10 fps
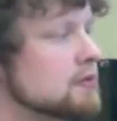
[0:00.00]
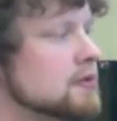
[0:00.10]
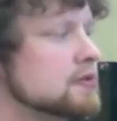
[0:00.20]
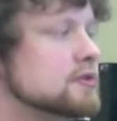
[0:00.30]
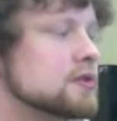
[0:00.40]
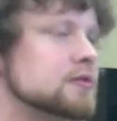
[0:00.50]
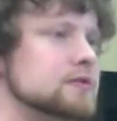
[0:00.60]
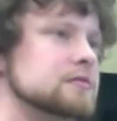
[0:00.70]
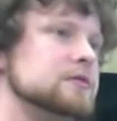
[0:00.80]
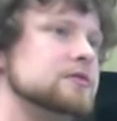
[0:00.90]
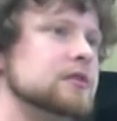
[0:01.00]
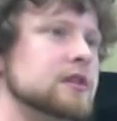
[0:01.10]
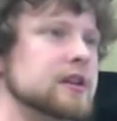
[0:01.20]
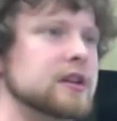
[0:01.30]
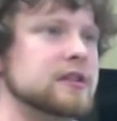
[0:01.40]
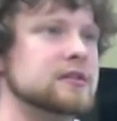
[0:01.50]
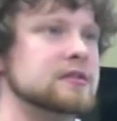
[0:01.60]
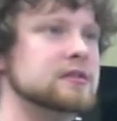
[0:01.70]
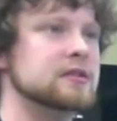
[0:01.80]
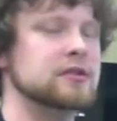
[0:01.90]
that. So try
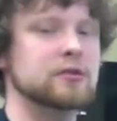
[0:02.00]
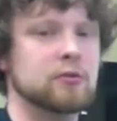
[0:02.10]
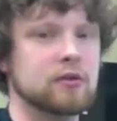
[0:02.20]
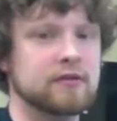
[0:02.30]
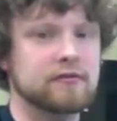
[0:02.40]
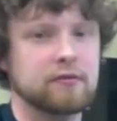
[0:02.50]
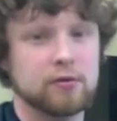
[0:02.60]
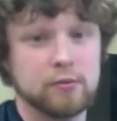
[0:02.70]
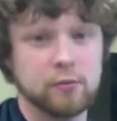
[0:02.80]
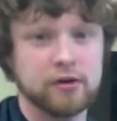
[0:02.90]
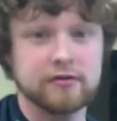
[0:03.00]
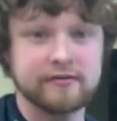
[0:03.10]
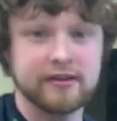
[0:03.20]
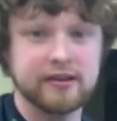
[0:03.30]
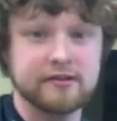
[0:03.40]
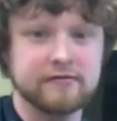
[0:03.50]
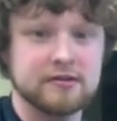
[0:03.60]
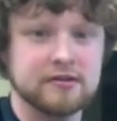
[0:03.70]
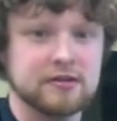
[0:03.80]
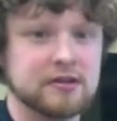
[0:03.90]
your 1, 4, 1, 5
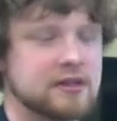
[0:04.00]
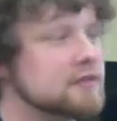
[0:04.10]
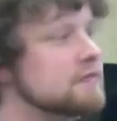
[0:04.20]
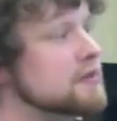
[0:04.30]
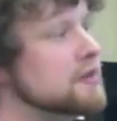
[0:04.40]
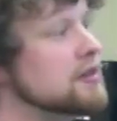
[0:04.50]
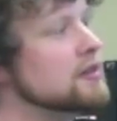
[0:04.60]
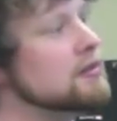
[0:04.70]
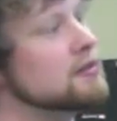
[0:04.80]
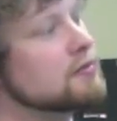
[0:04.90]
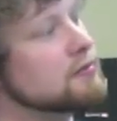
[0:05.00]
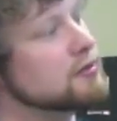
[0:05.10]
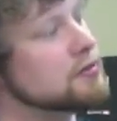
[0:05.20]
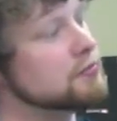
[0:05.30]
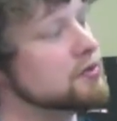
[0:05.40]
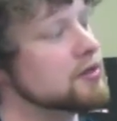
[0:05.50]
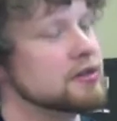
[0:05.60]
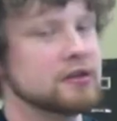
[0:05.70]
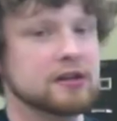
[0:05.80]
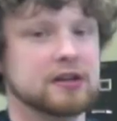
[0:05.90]
in the key of D, which will
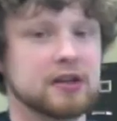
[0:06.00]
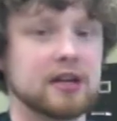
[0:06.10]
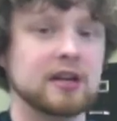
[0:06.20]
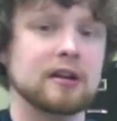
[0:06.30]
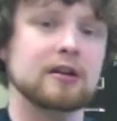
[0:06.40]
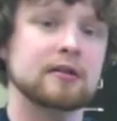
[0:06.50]
be D, 4,